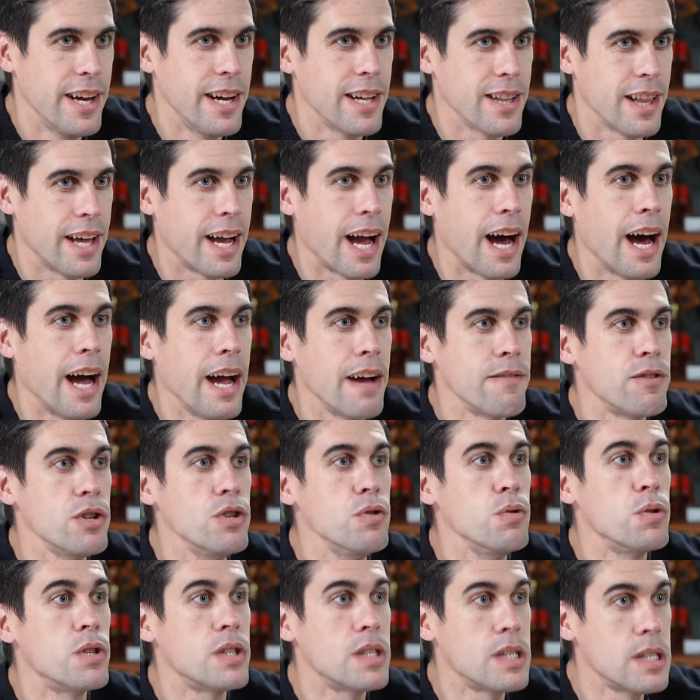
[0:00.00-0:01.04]
Like I have to
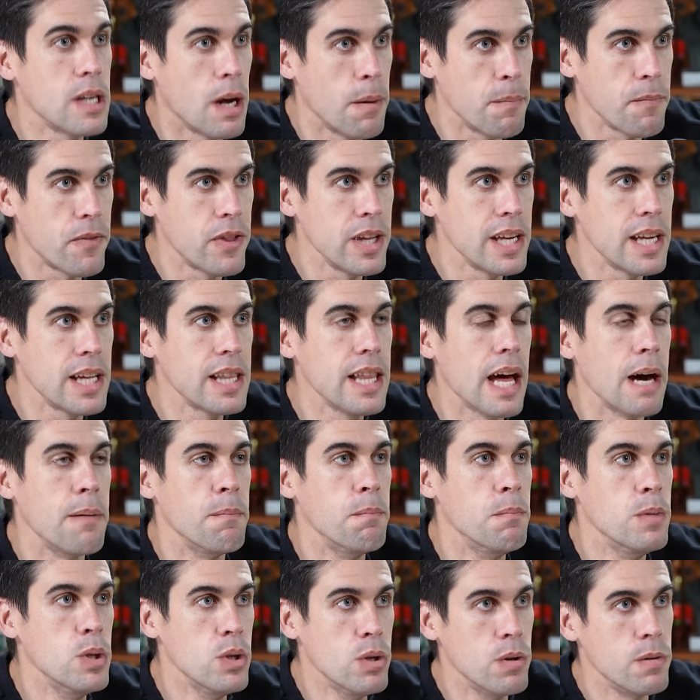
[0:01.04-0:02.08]
do something that
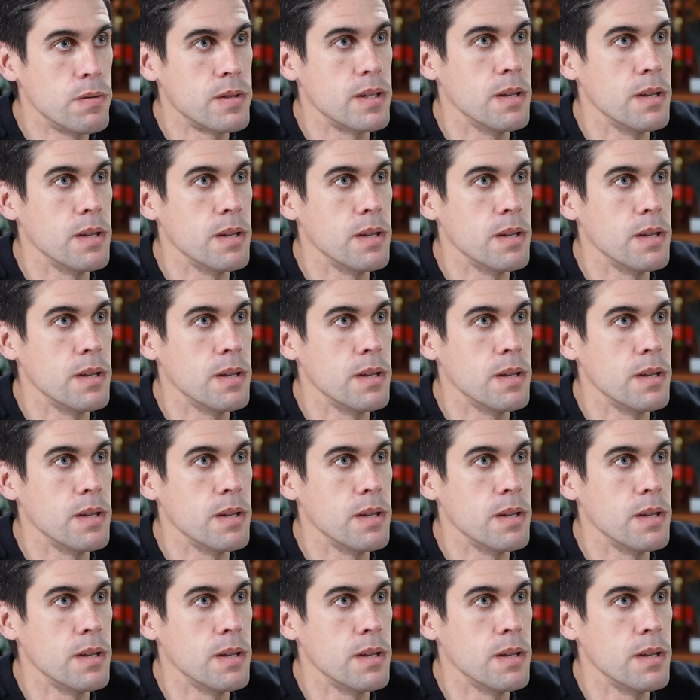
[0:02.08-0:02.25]
moves